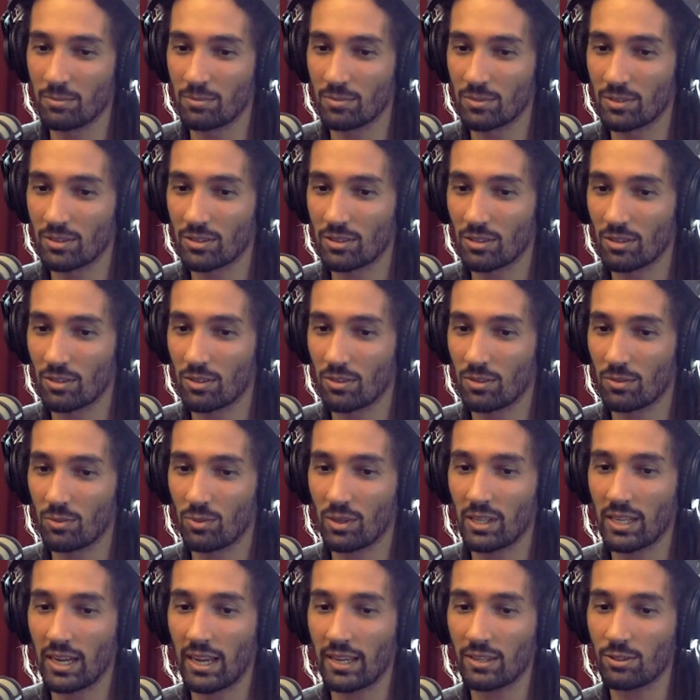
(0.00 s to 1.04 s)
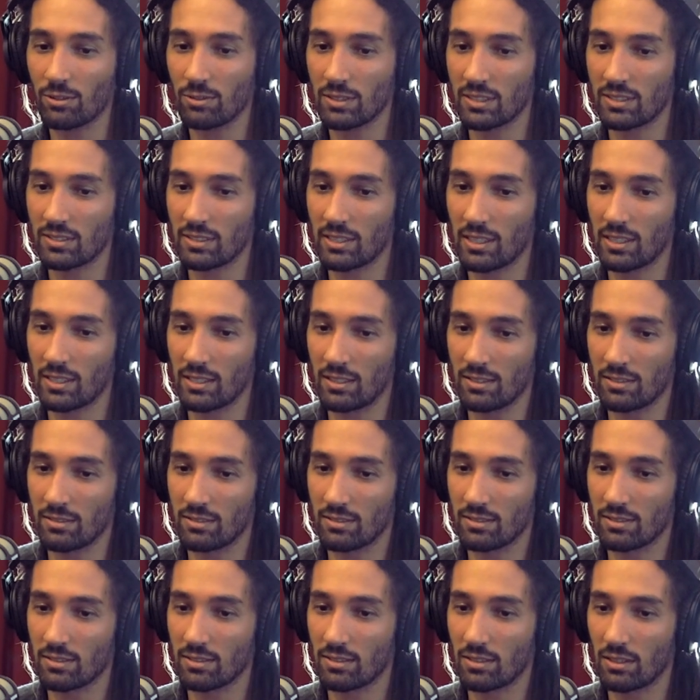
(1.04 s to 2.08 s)
So what I always say
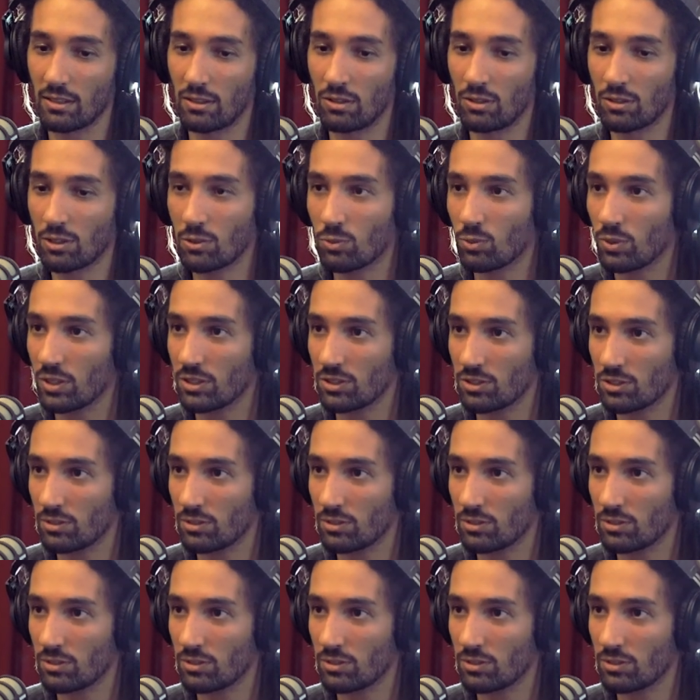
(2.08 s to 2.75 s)
is look what